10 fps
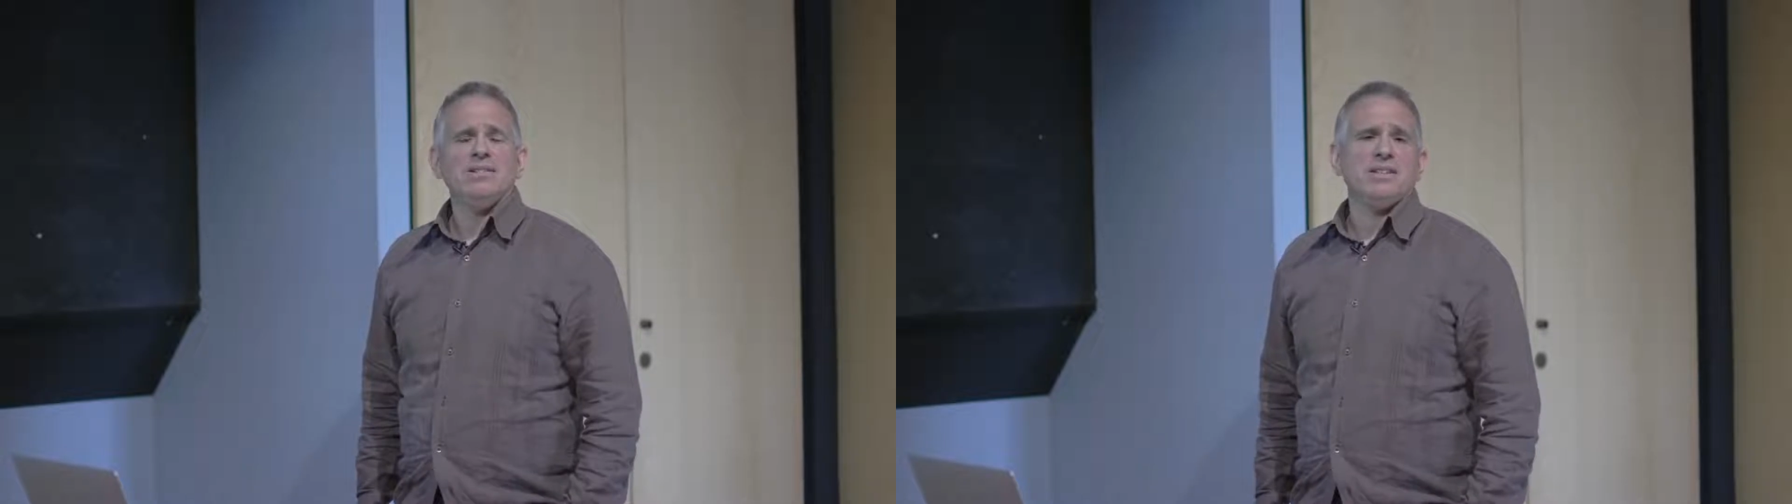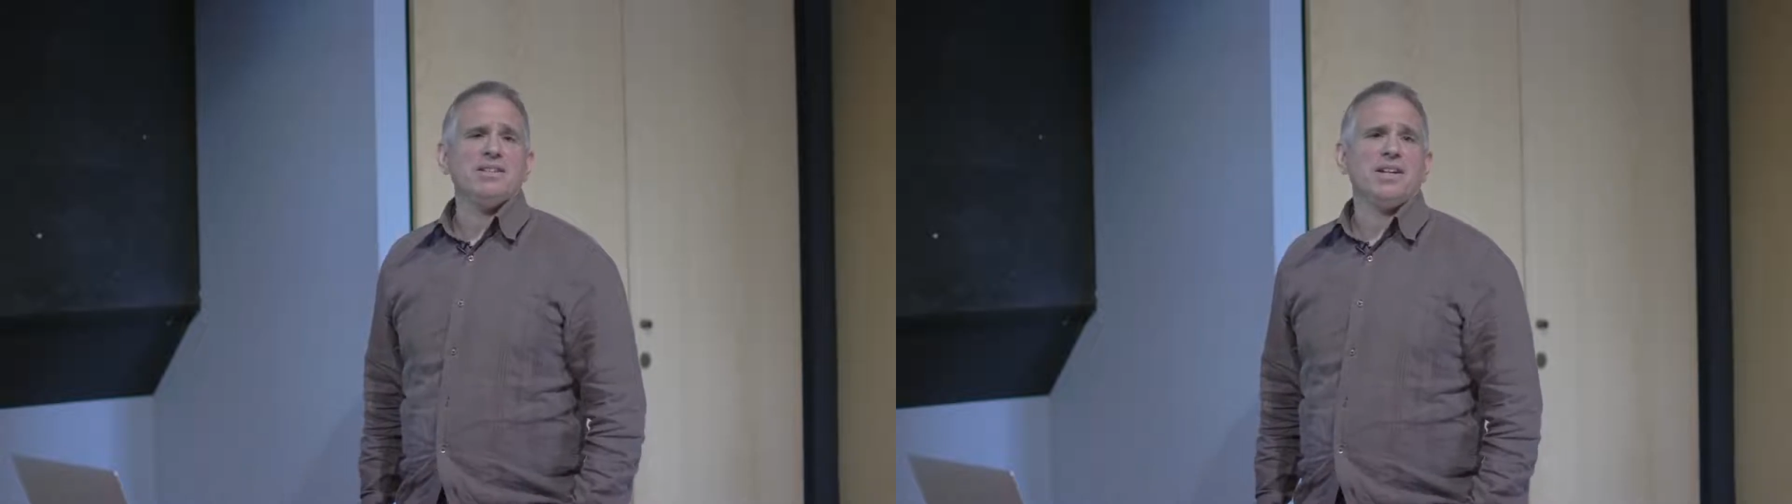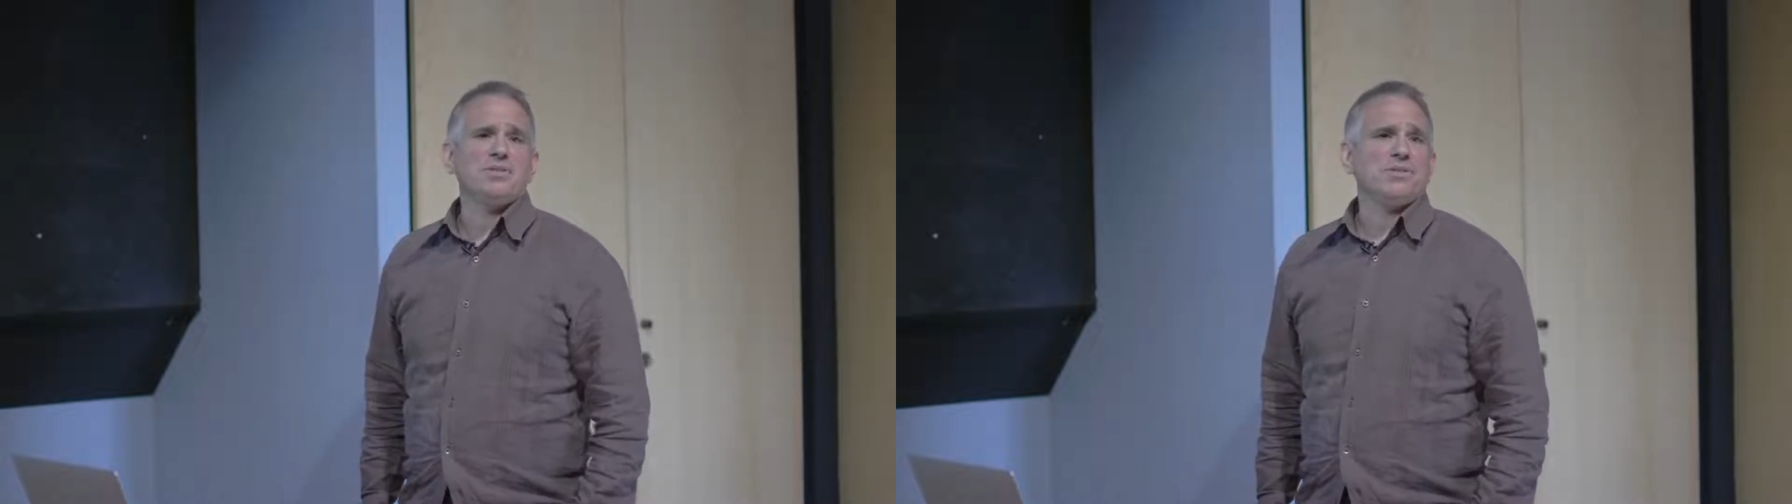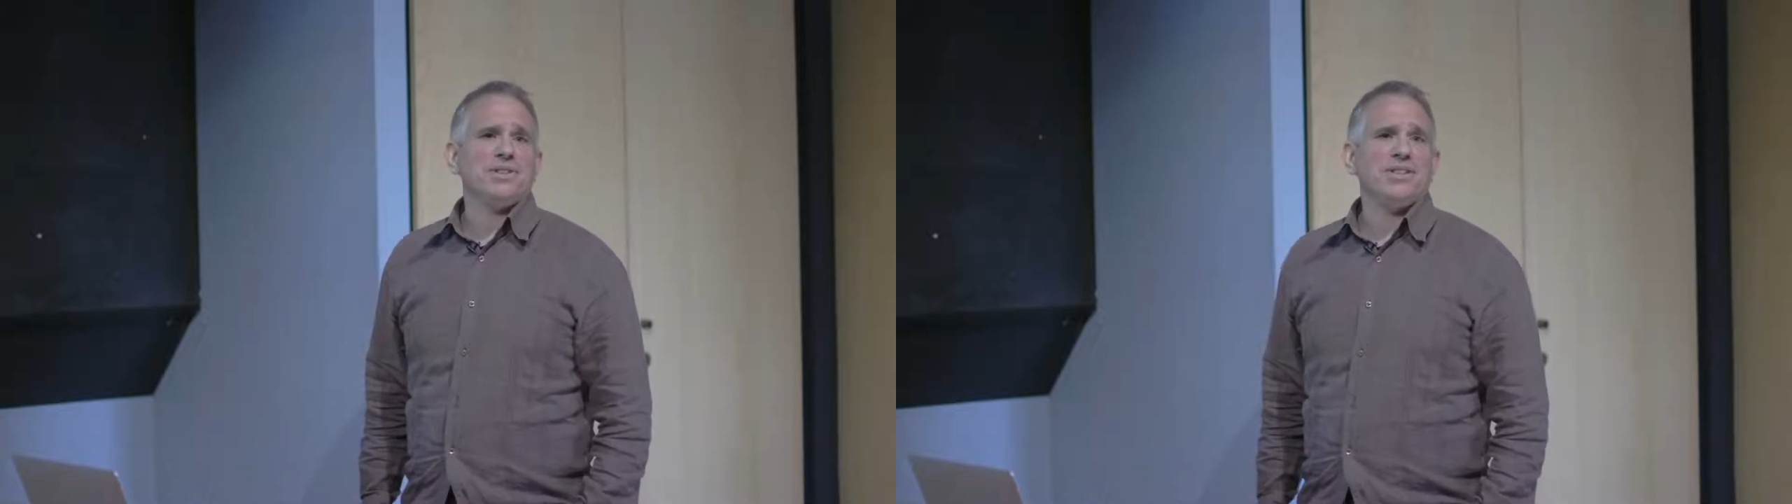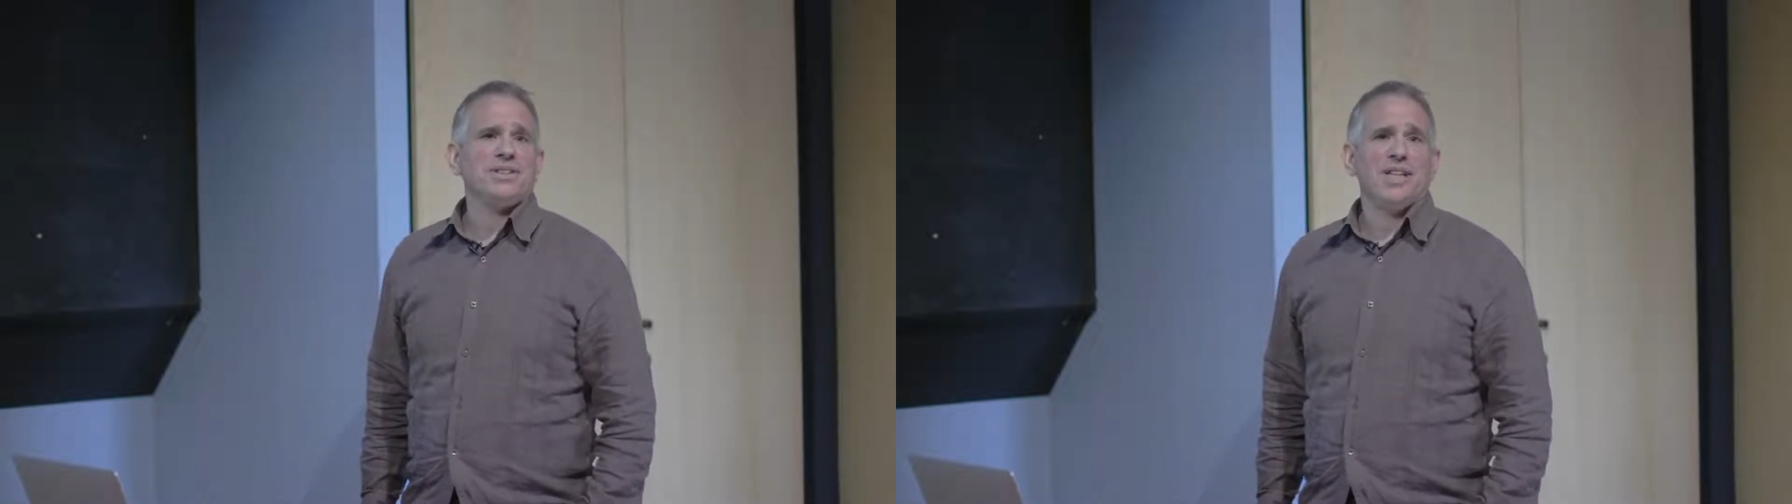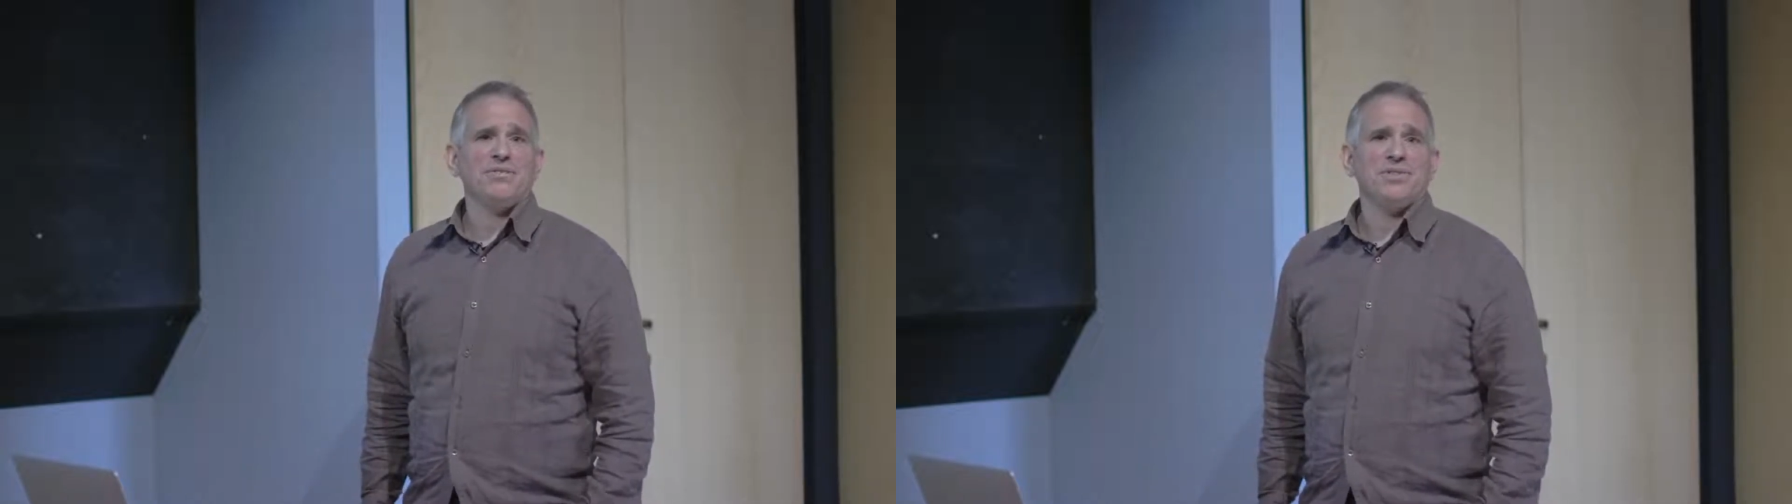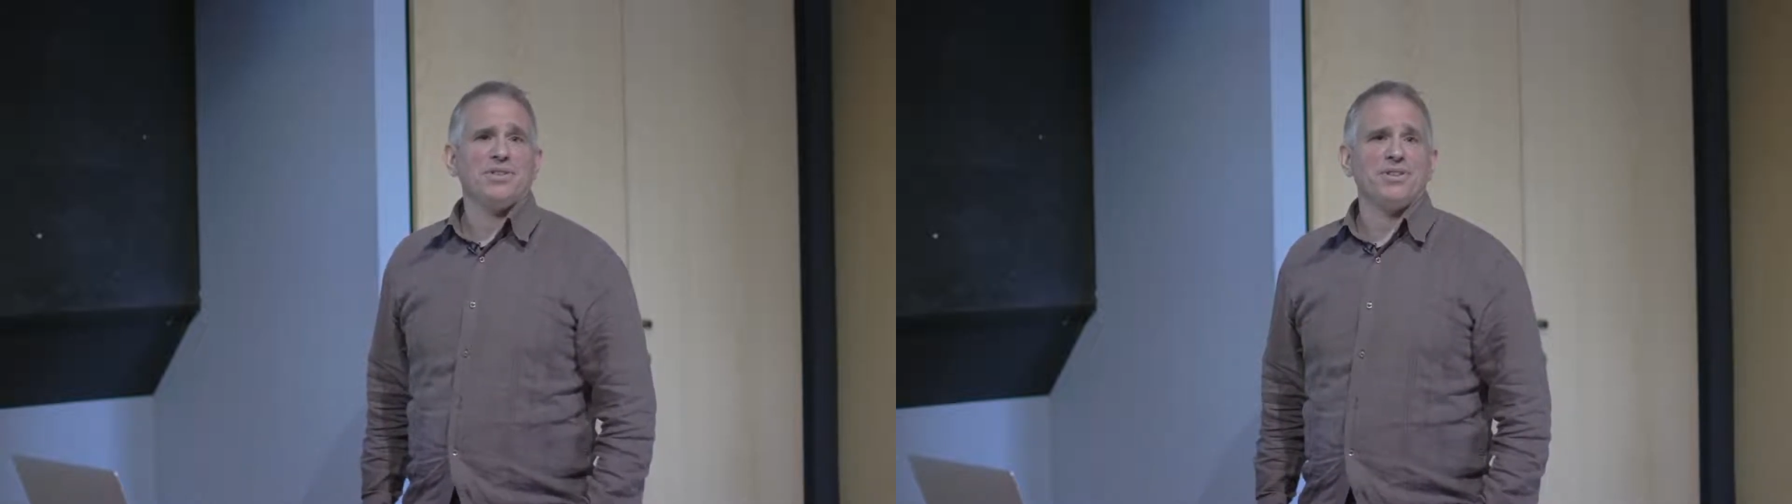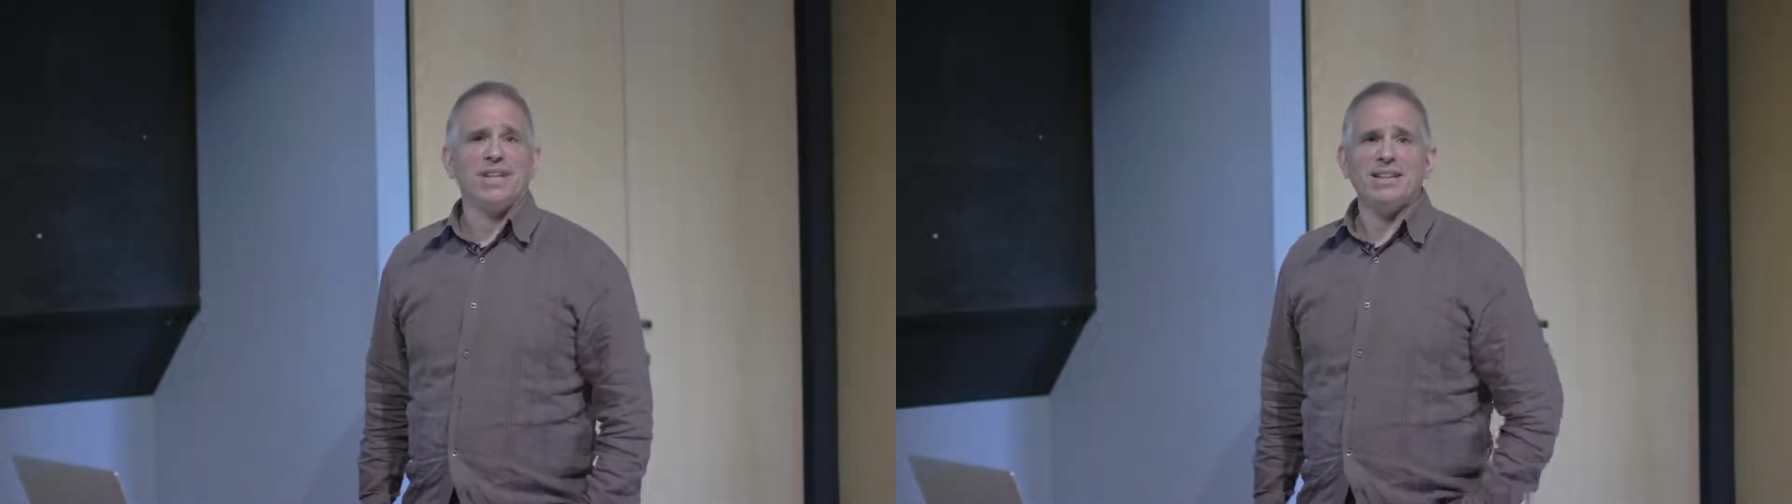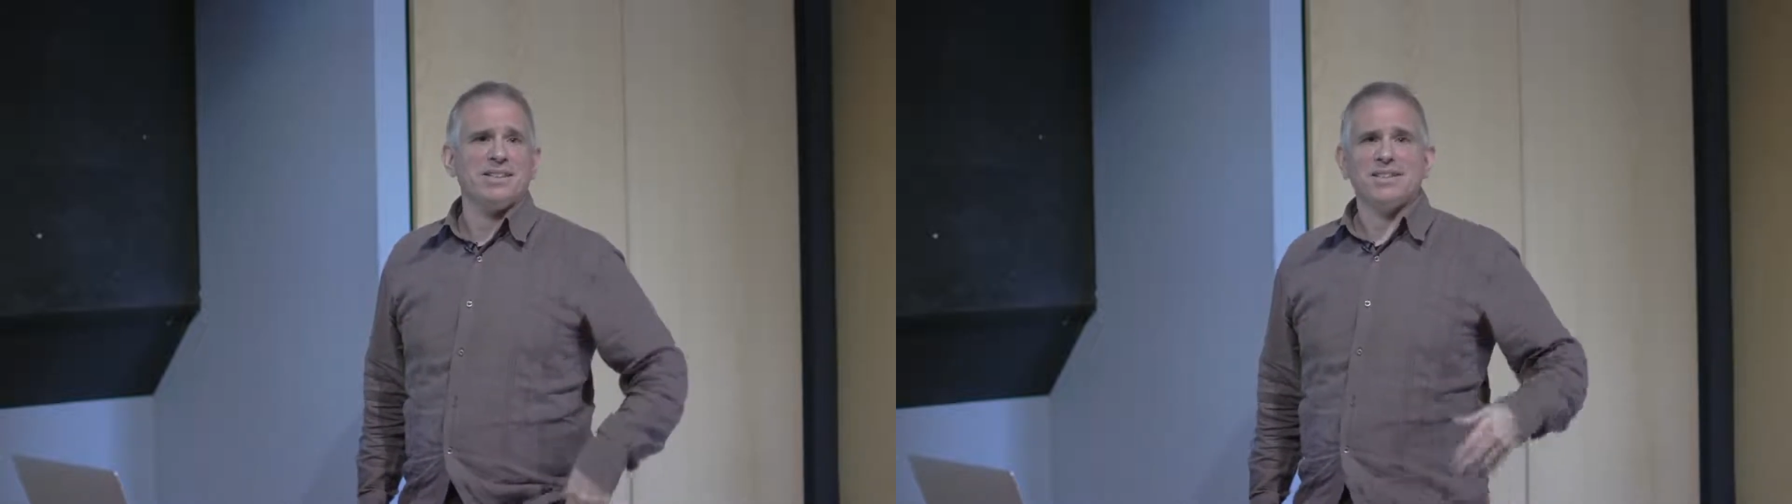10,000 years after that,